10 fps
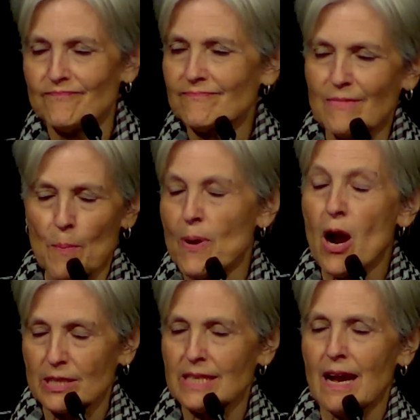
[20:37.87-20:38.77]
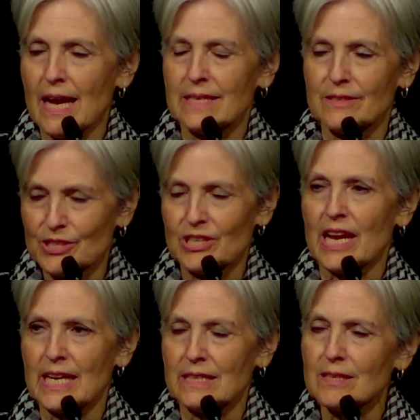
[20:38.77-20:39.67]
apartheid
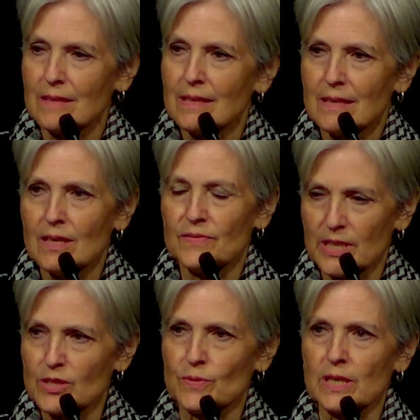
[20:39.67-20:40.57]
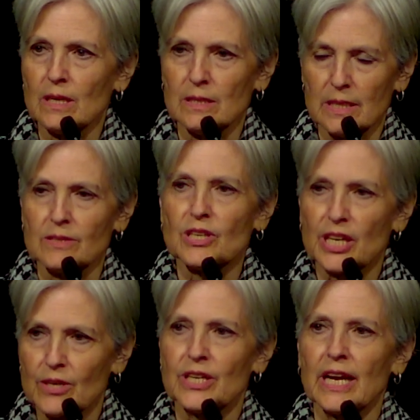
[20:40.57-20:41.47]
state of Israel is
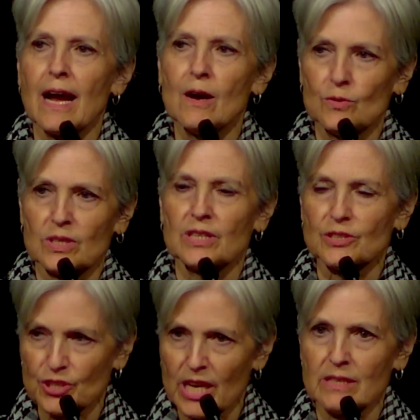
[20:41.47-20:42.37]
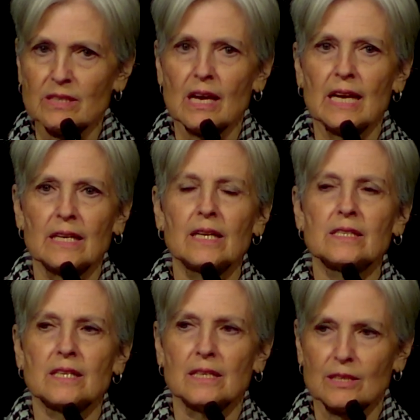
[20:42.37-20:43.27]
carrying out this genocide. It is
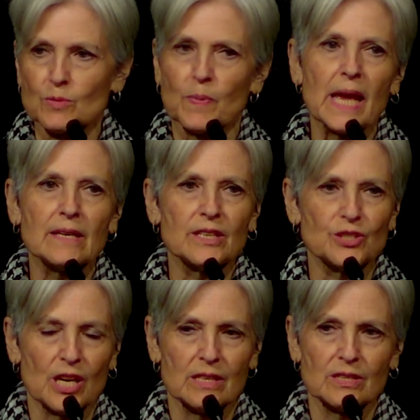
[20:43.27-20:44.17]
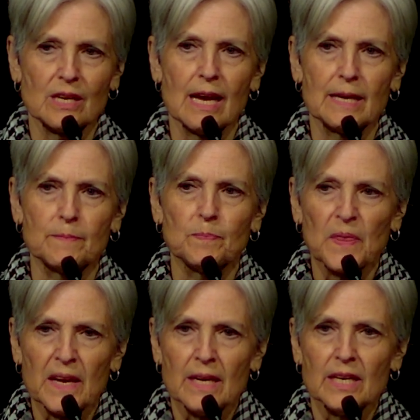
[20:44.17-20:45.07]
an expanding genocide.
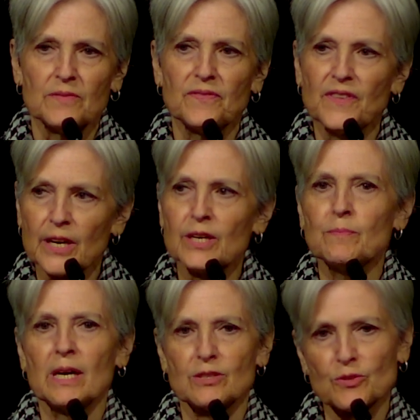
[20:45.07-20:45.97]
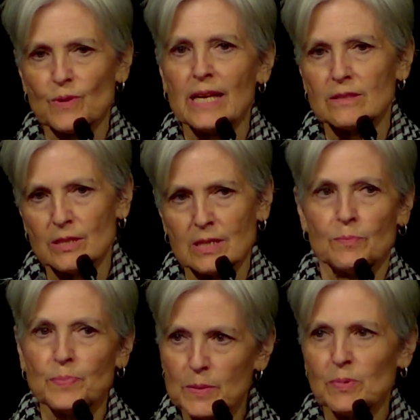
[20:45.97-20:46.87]
It very much threatens the
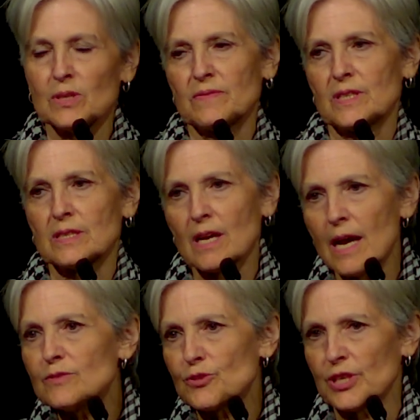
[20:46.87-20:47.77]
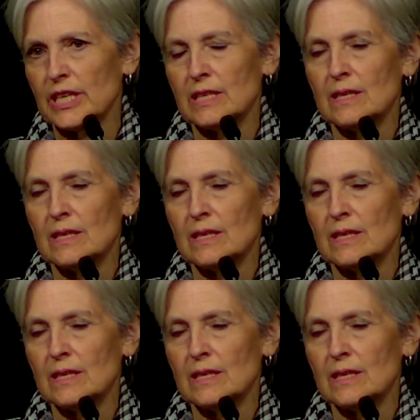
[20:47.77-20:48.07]
people of this country